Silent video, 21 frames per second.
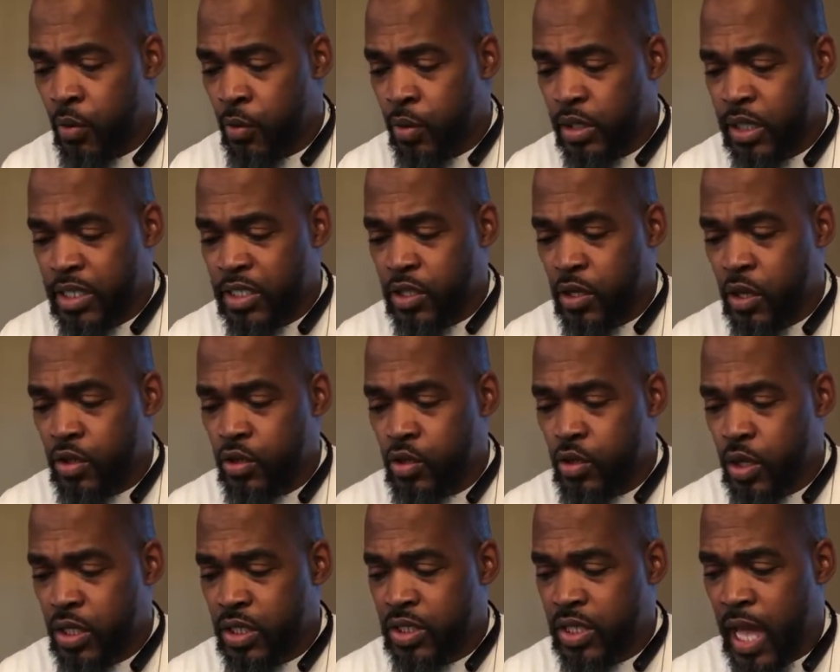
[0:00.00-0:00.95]
We're listed on New
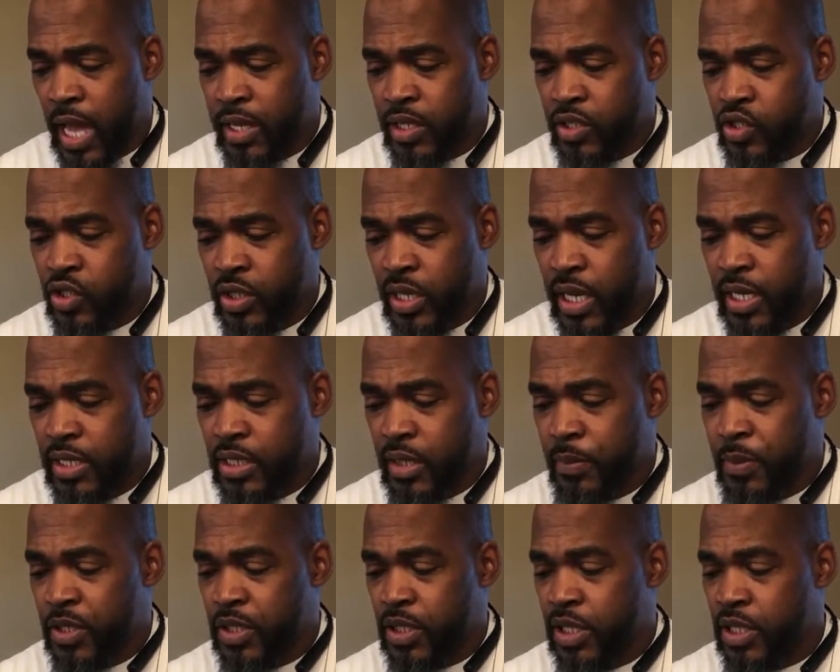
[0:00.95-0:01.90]
York Stock Exchange up
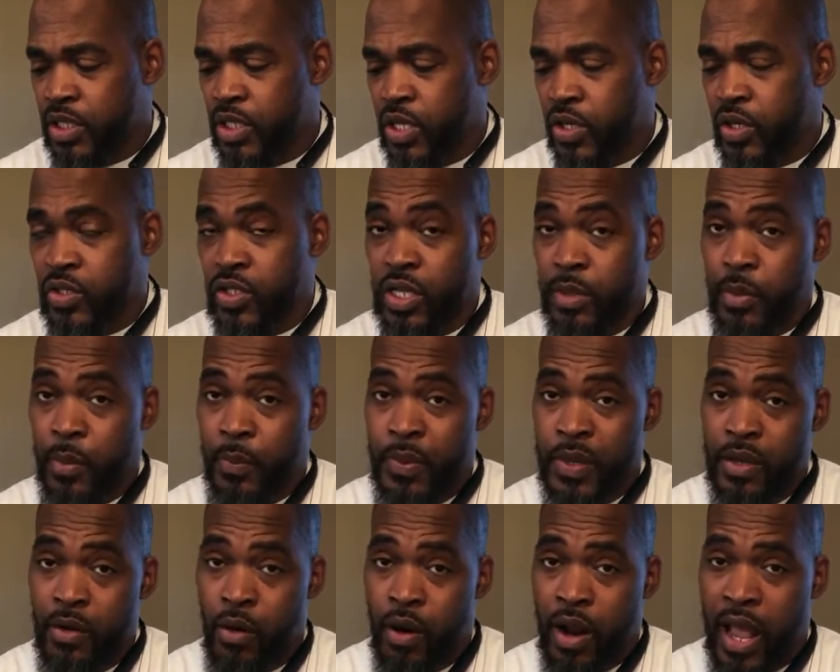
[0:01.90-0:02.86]
under the ticker symbol
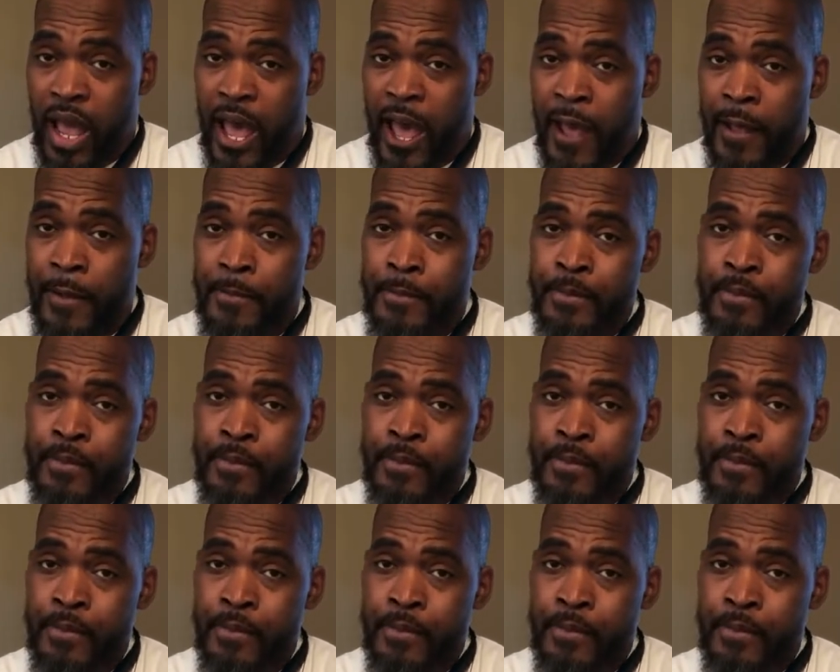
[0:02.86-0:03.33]
PRI.